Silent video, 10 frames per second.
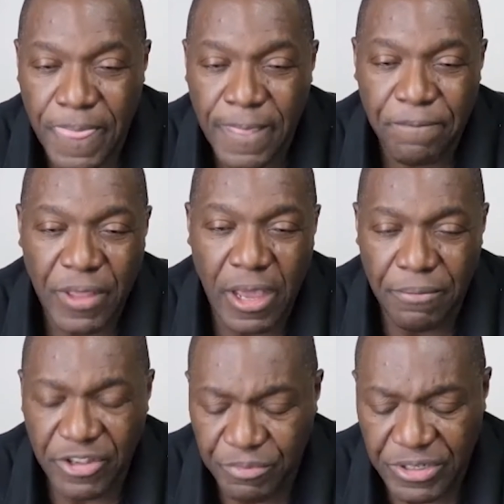um,
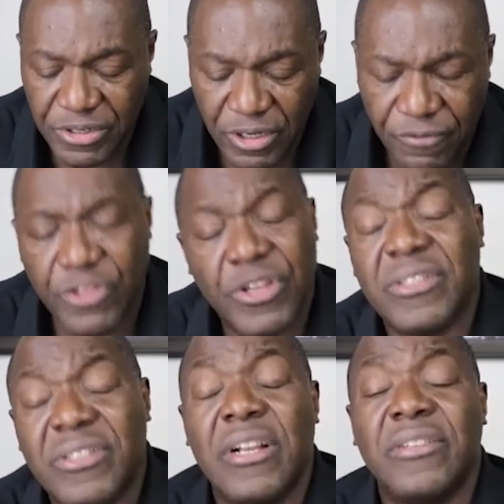especially for their
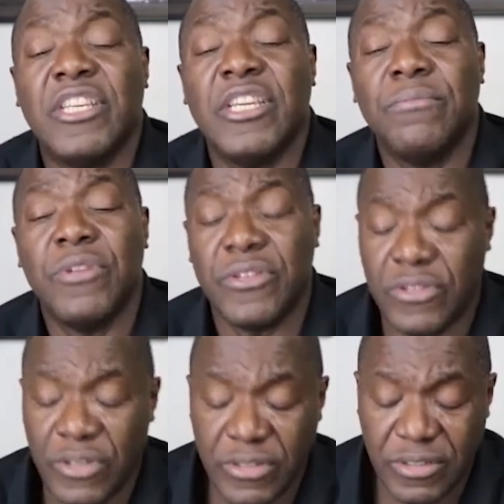sales team there's
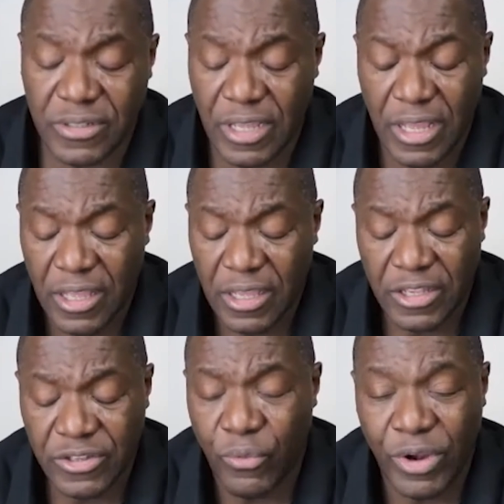just
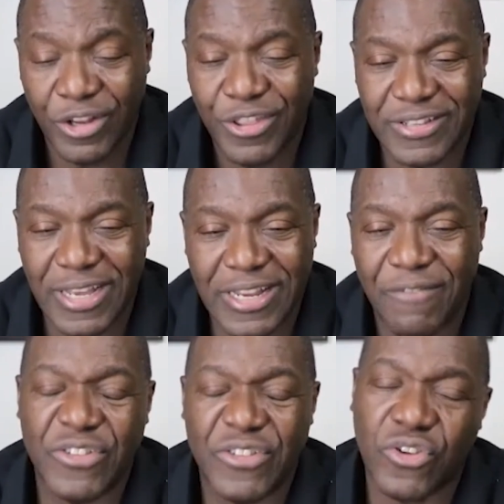there's one of the things that
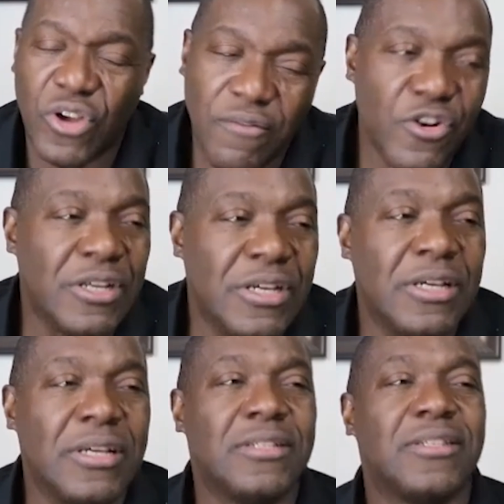i've discovered
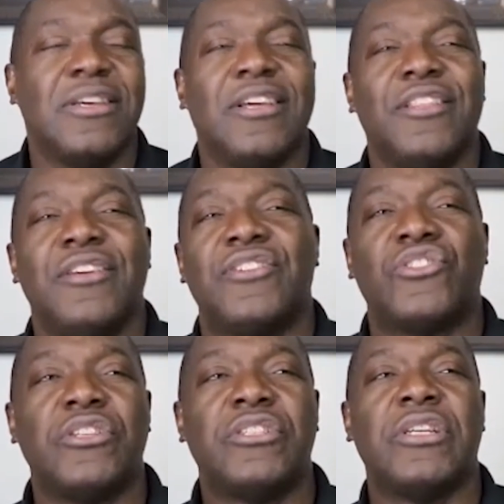is there's
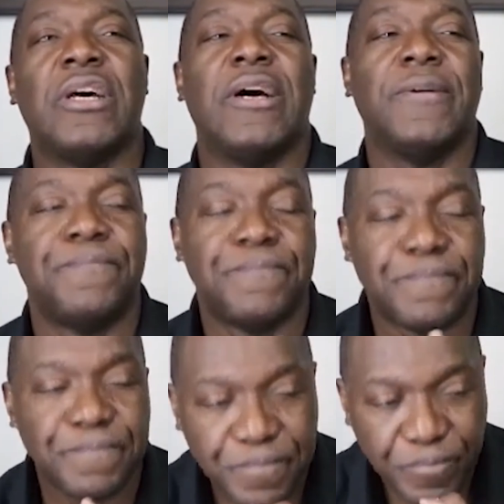such a
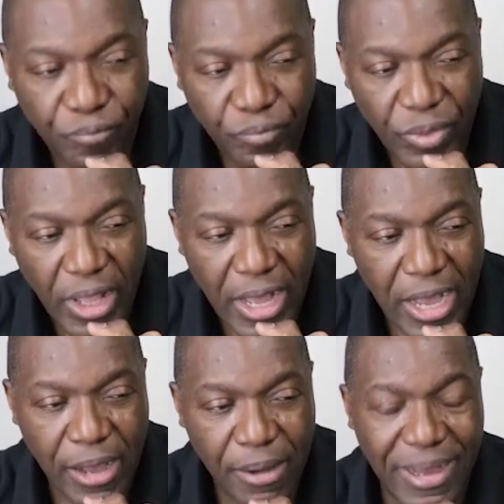
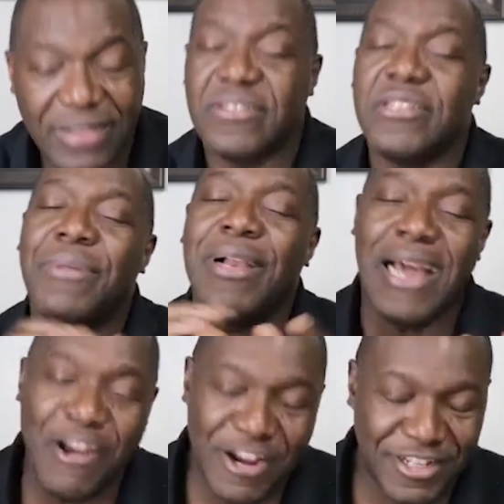uh, a
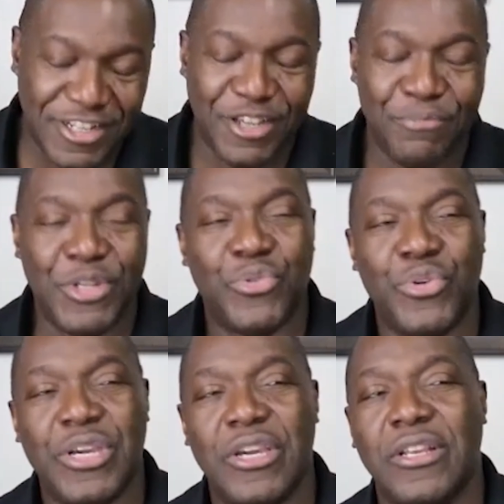similarity
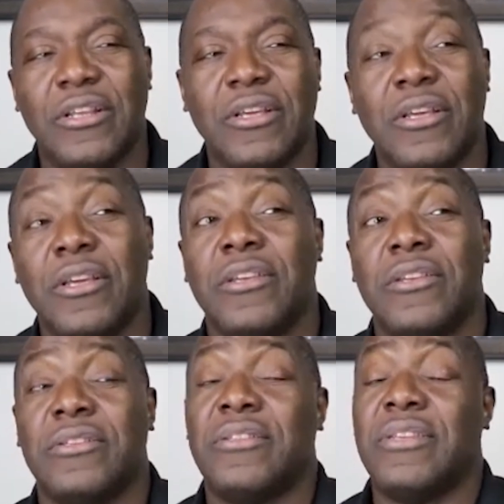between
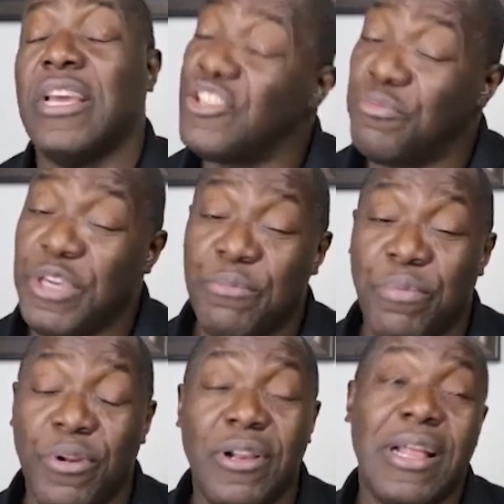
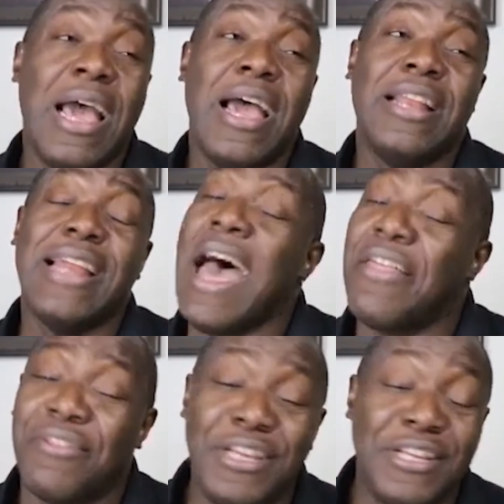salespeople and
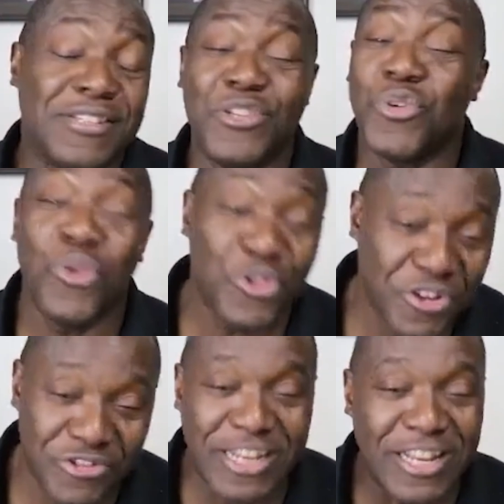athletes and
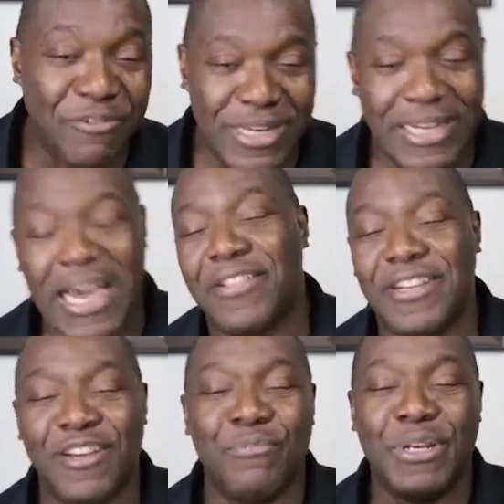soldiers, right? I've been an
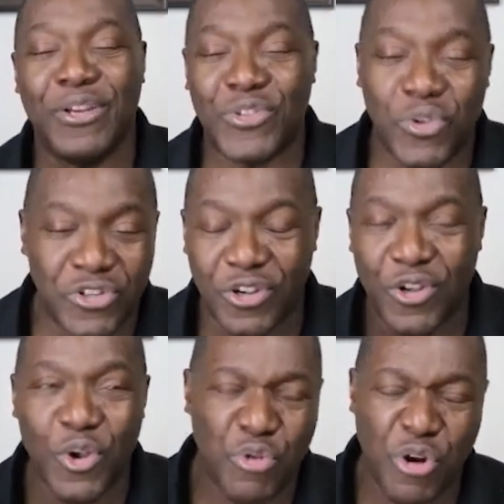athlete, I've been a soldier.
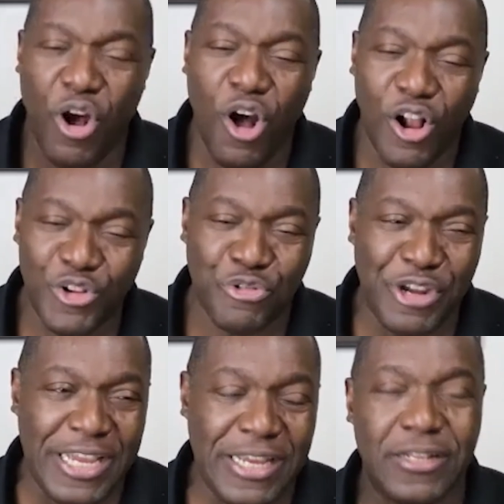We're all
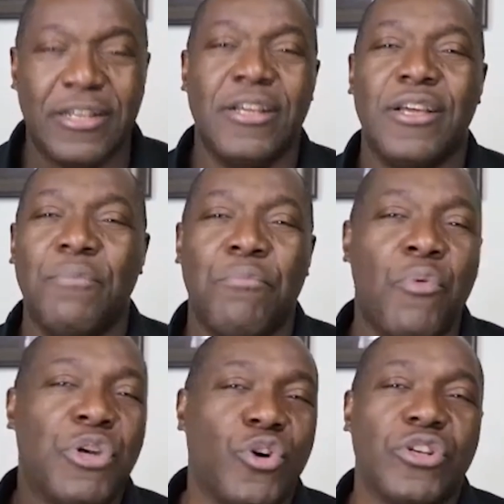trained, but
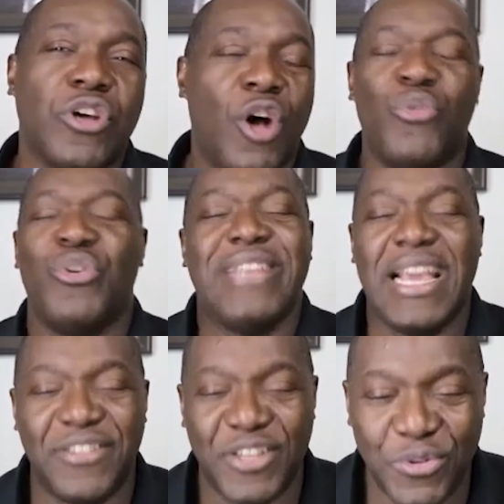we don't always
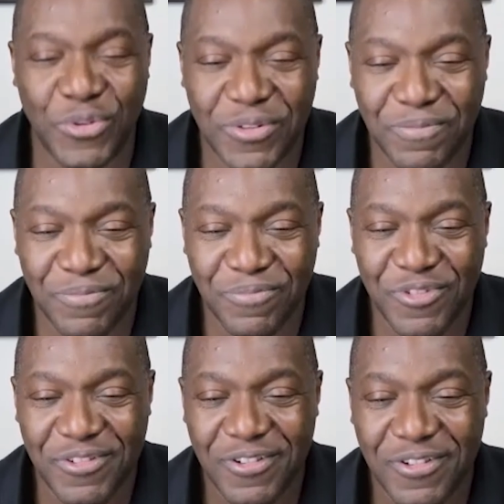execute,
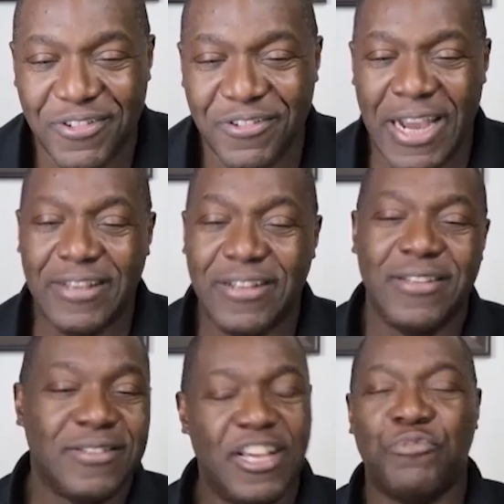right?
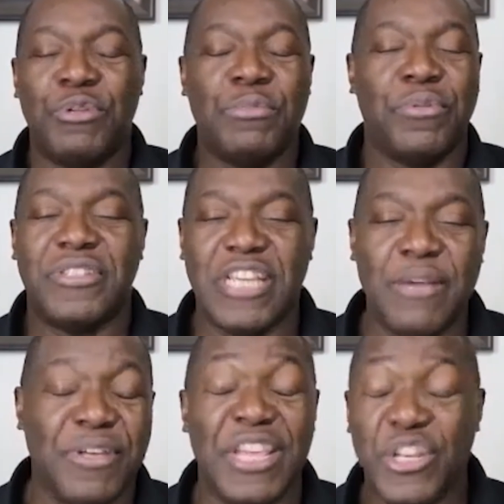Salespeople, the
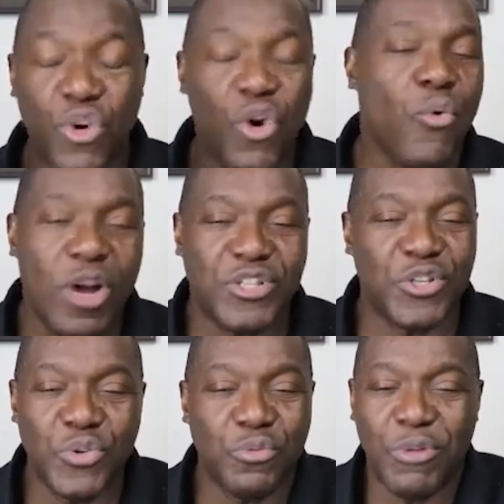same thing. They know what to
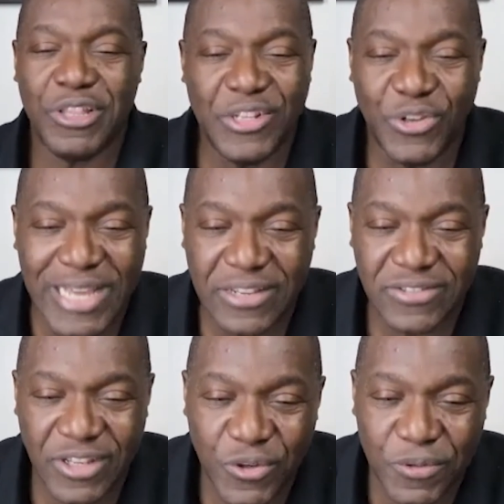do, but they don't
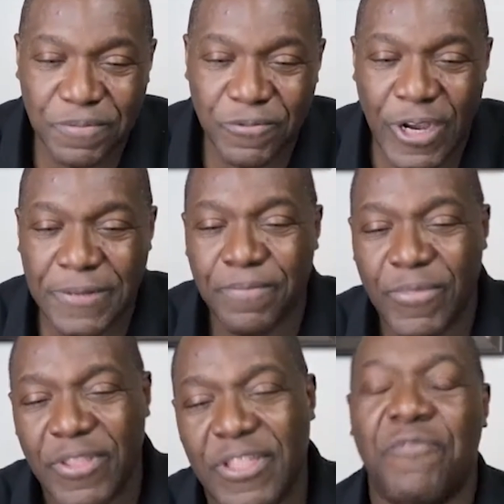execute, right?
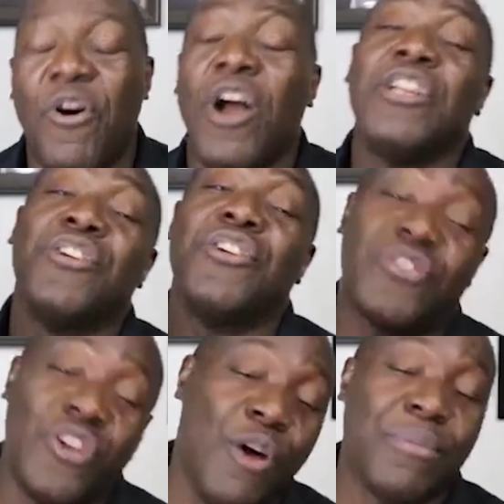They fall in a
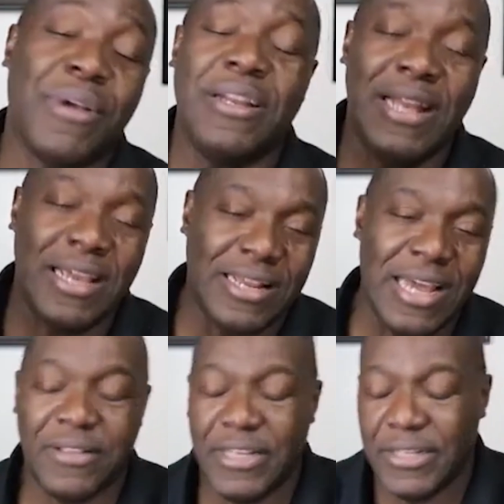slump, kind of like an
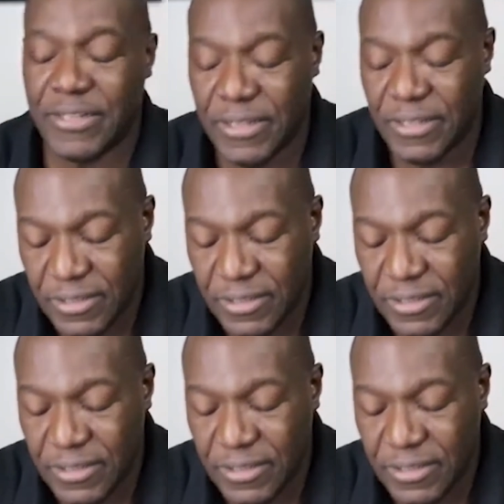athlete. Yeah.